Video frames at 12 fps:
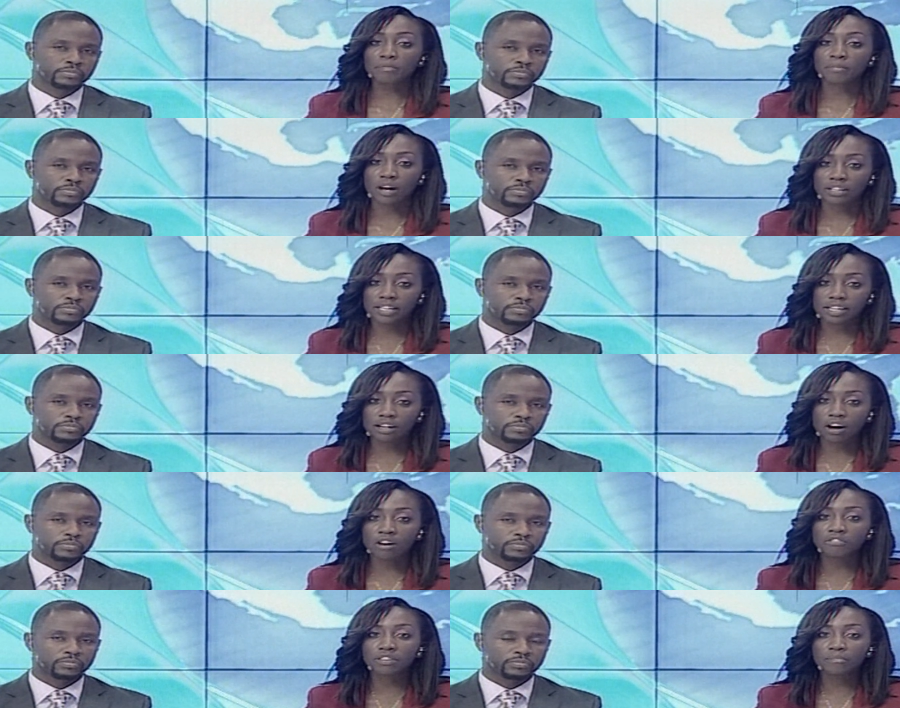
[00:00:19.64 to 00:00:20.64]
Speaker 1: marking
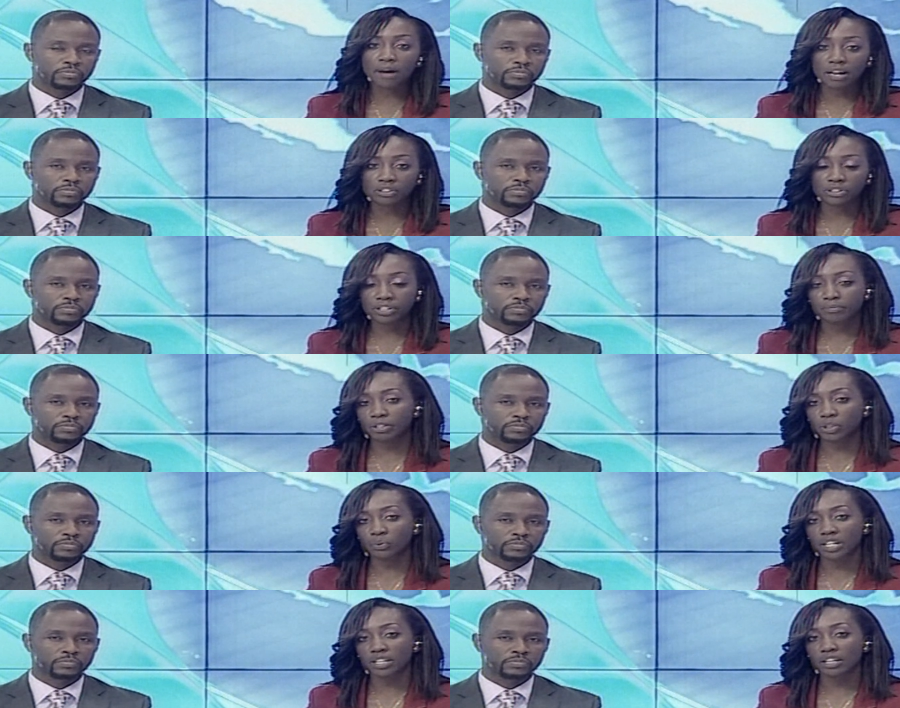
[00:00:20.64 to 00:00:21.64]
of the boundary
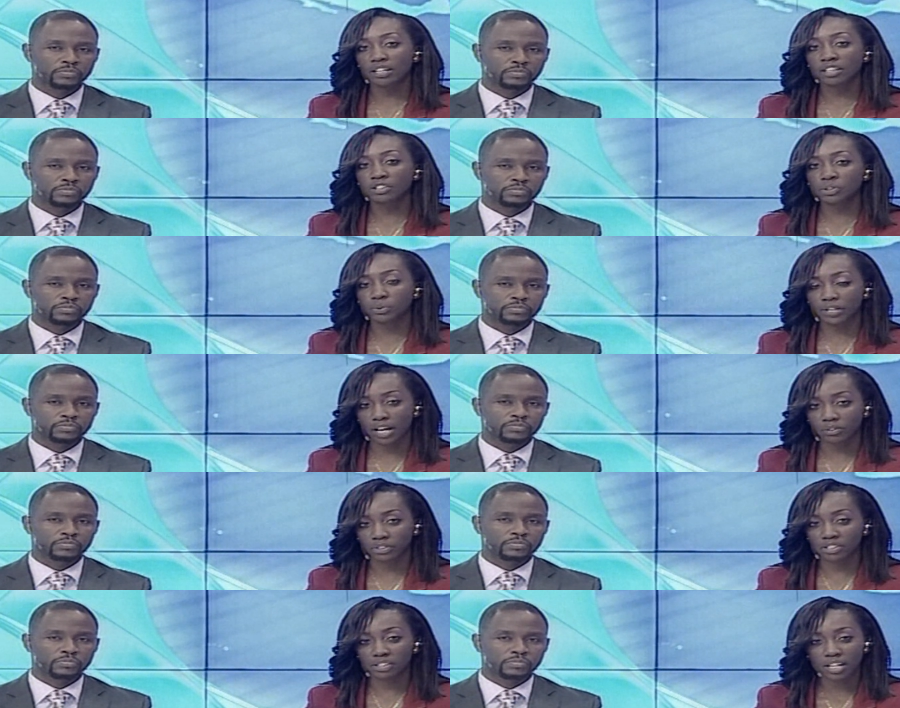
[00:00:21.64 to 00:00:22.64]
between the two
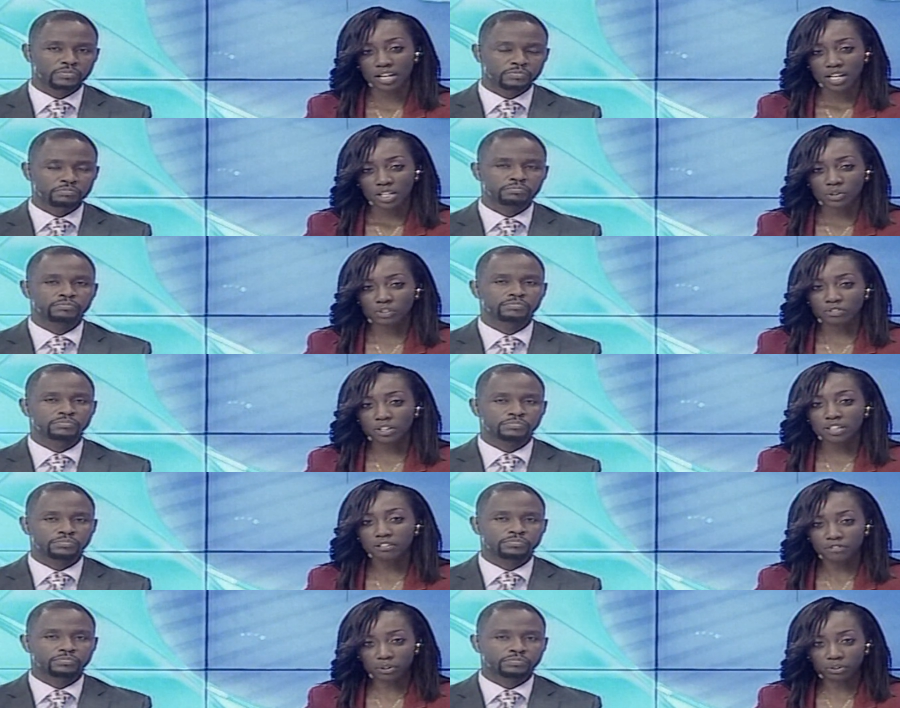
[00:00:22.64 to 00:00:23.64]
counties to
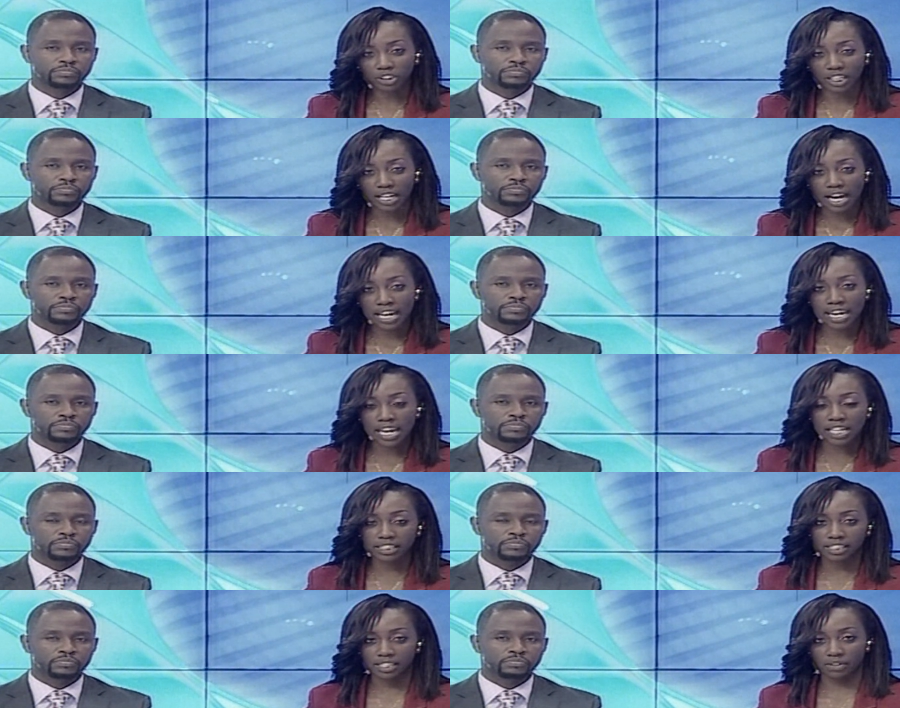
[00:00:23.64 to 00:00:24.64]
avoid future
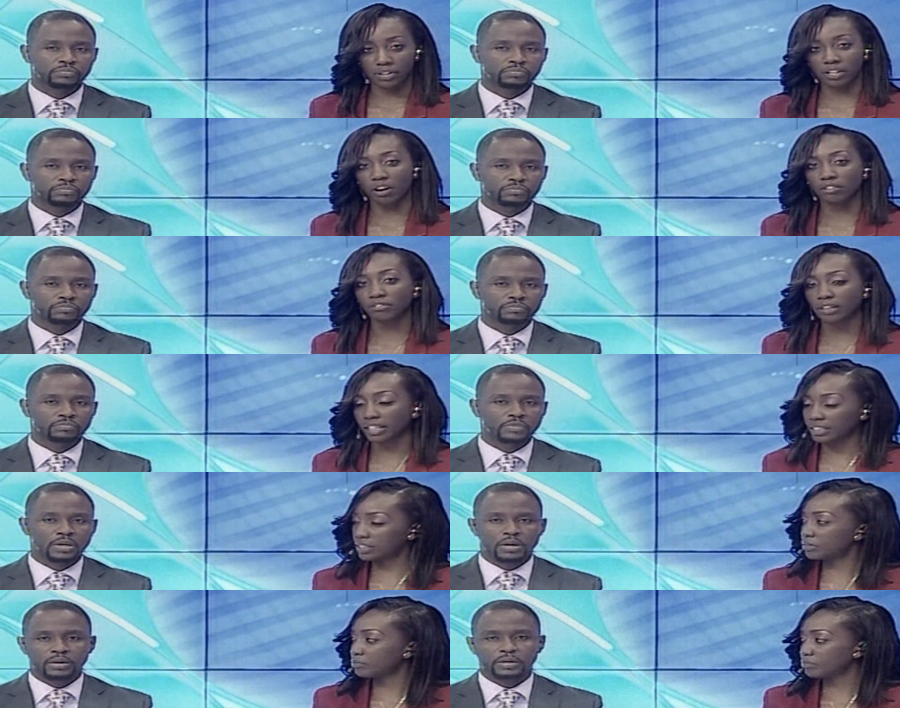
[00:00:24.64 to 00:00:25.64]
unnecessary
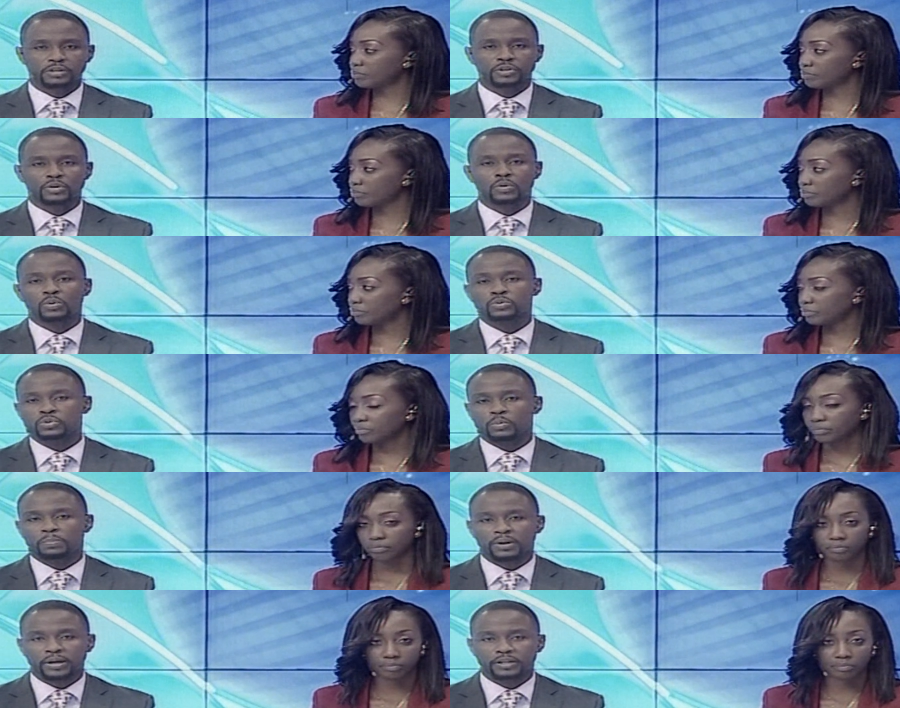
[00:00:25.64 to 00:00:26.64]
conflicts.
Speaker 2: Gideon also
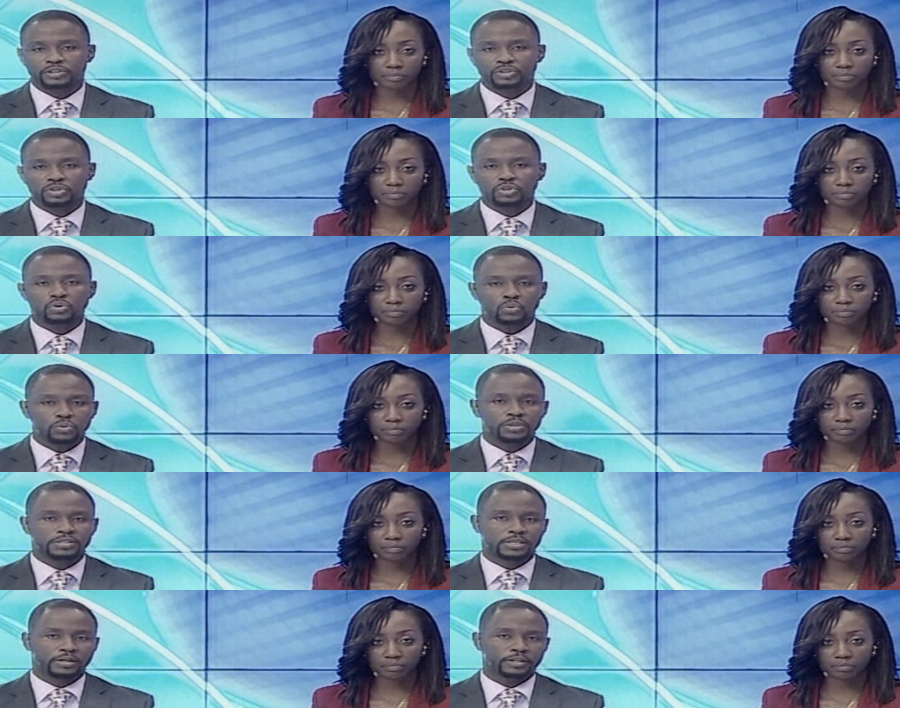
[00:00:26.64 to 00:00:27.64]
pledged through
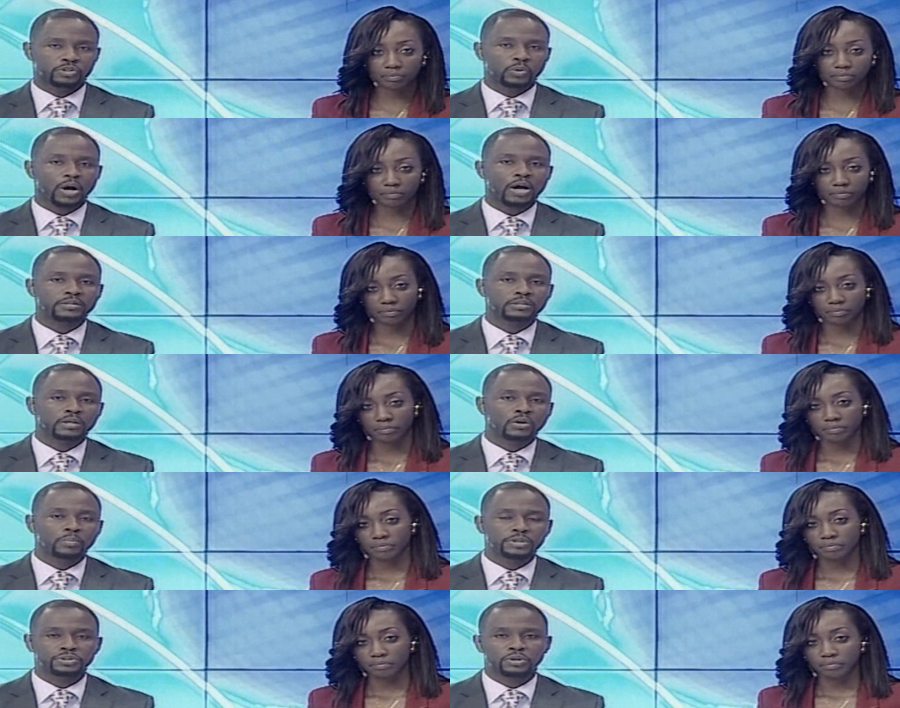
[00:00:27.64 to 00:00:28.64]
the Senate to ask the
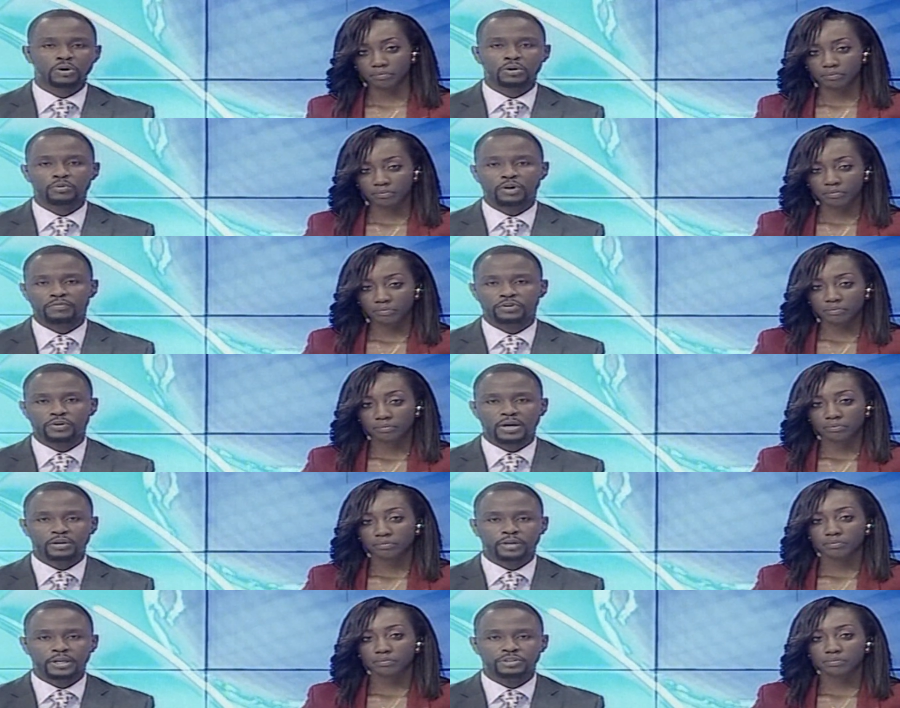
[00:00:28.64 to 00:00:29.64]
Commission on Revenue
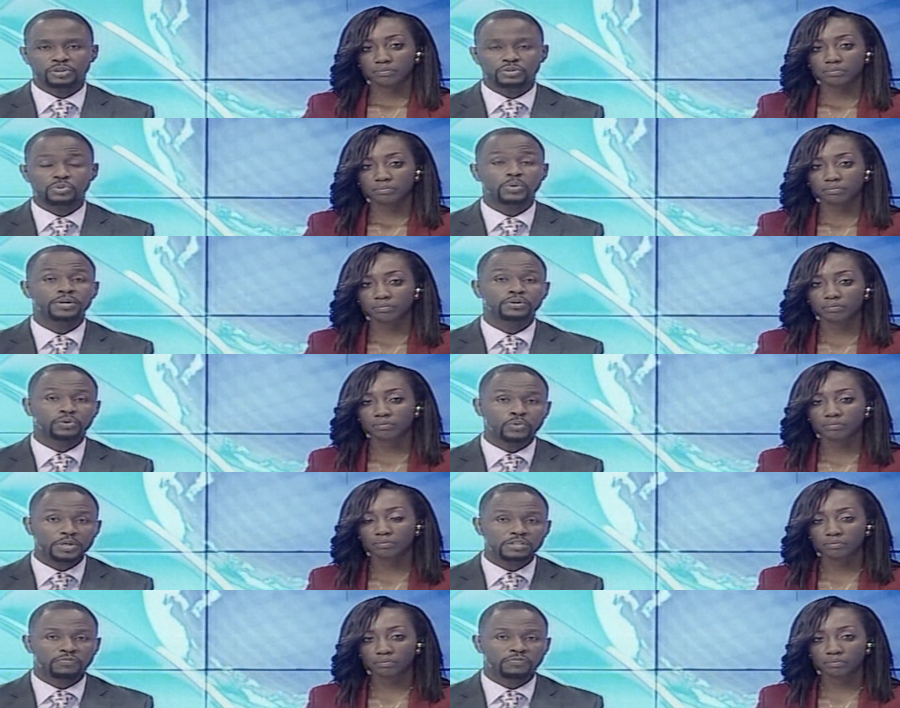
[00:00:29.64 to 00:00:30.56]
Allocation to increase